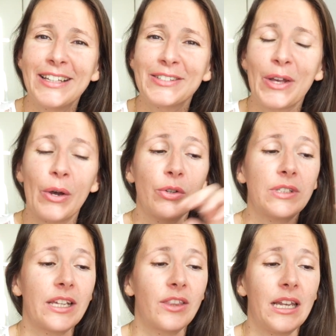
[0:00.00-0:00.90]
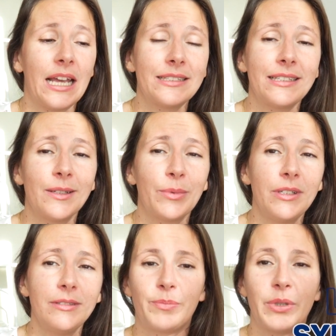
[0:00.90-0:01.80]
So you take the last
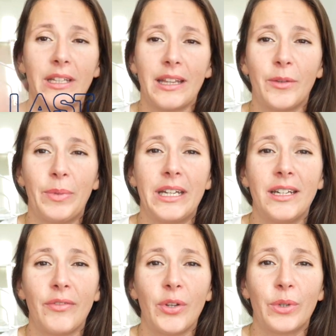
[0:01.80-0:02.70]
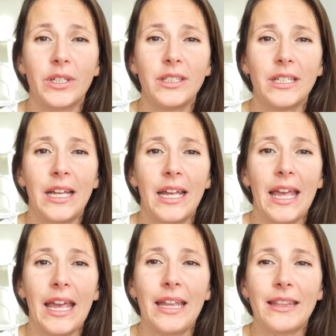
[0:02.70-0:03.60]
syllable, put it at the beginning of the word,
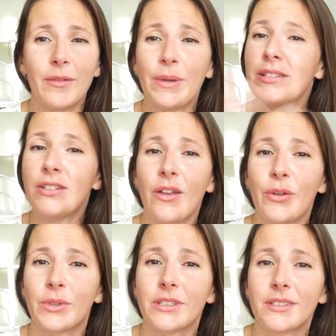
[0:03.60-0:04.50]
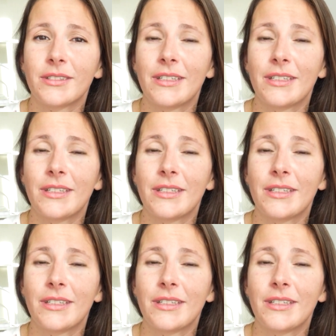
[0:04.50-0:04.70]
and that makes another word.